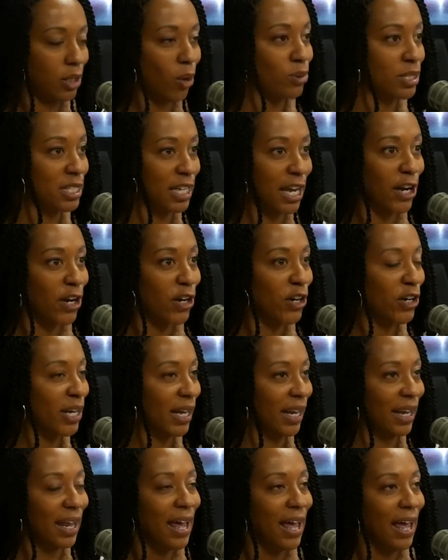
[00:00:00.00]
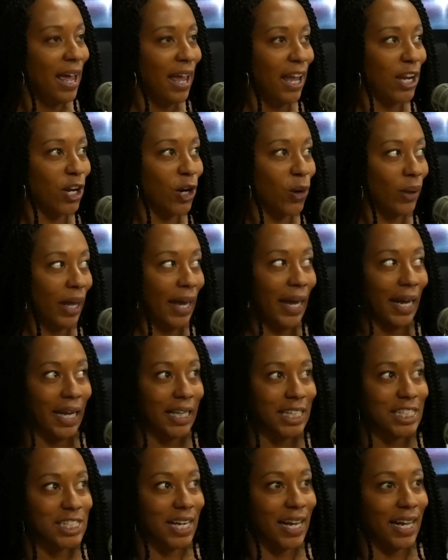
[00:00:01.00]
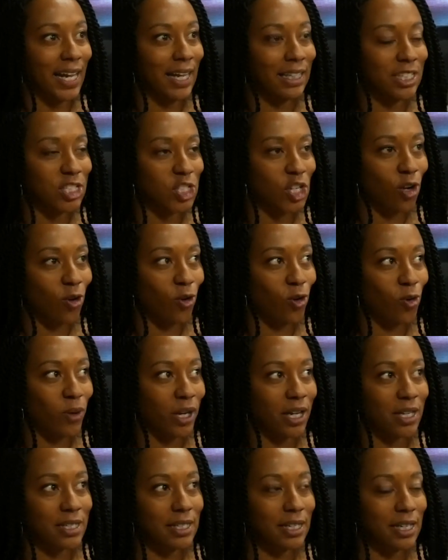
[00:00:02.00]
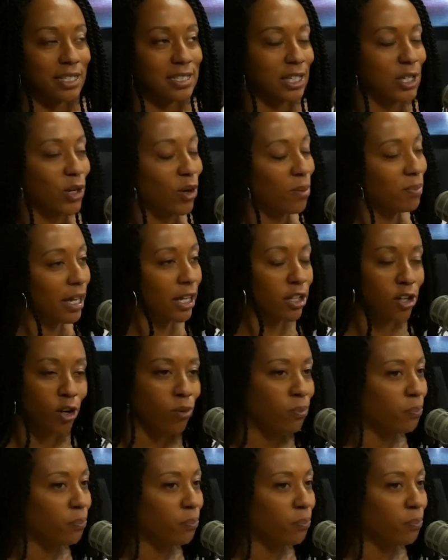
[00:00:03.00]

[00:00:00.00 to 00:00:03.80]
scared, and, like, should I chuckle because he doesn't know? I'm like, no,